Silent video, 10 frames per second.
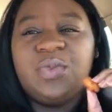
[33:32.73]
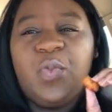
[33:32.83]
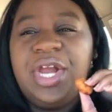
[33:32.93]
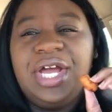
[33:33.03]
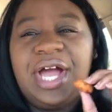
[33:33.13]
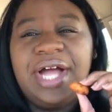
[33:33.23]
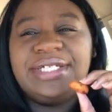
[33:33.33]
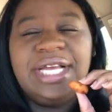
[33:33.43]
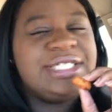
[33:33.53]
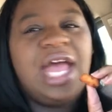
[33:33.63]
Winning a
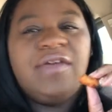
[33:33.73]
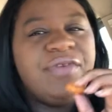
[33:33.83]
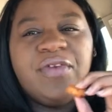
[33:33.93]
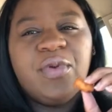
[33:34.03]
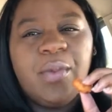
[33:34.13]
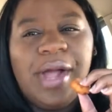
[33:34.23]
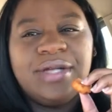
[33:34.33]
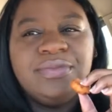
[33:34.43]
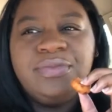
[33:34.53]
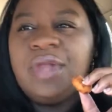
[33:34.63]
contest, I have never
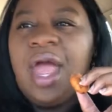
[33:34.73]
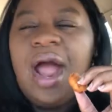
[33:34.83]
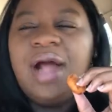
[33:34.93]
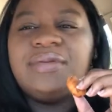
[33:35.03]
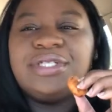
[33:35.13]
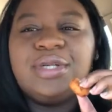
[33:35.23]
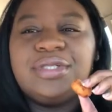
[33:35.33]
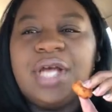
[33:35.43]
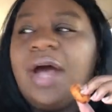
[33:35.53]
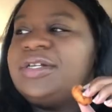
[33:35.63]
won. I was so
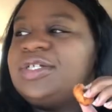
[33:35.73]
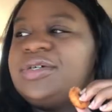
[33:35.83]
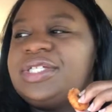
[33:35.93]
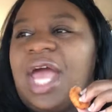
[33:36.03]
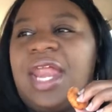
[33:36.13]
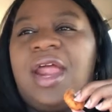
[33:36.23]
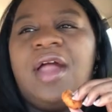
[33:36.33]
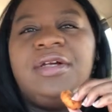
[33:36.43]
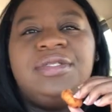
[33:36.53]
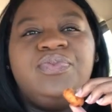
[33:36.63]
shocked and so excited.
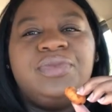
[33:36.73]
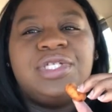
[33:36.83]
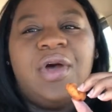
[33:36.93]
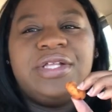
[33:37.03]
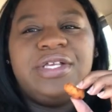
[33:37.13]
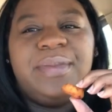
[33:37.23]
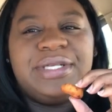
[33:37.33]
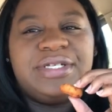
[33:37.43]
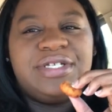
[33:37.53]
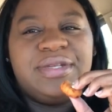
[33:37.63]
So I took my
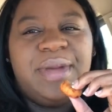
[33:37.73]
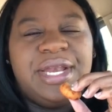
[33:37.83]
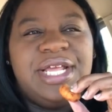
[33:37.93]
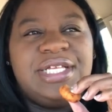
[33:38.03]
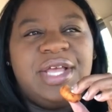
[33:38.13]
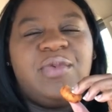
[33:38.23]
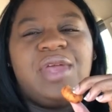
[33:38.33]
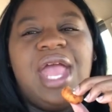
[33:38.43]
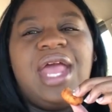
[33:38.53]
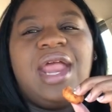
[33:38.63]
sister and my niece and
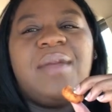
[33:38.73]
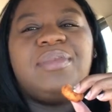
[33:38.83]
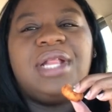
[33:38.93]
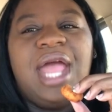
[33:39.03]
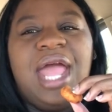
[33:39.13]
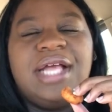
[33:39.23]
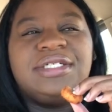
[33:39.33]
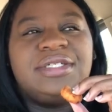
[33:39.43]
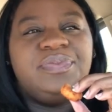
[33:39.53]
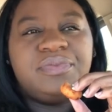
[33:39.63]
we had a
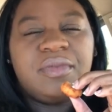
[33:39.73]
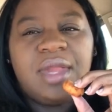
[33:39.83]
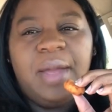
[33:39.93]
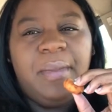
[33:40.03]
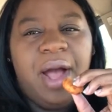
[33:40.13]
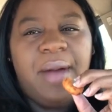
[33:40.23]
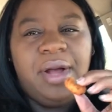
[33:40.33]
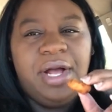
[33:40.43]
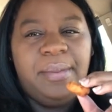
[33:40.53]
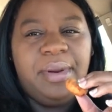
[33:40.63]
blast. My
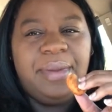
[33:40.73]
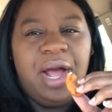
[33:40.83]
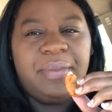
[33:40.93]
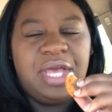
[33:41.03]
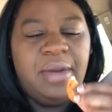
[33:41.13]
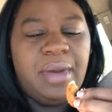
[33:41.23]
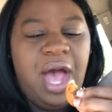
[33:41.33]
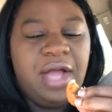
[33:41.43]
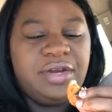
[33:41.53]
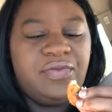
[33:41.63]
uh, my mom kept
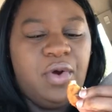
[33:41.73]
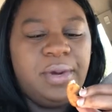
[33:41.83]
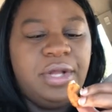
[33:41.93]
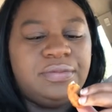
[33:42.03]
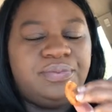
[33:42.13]
mahogany for me.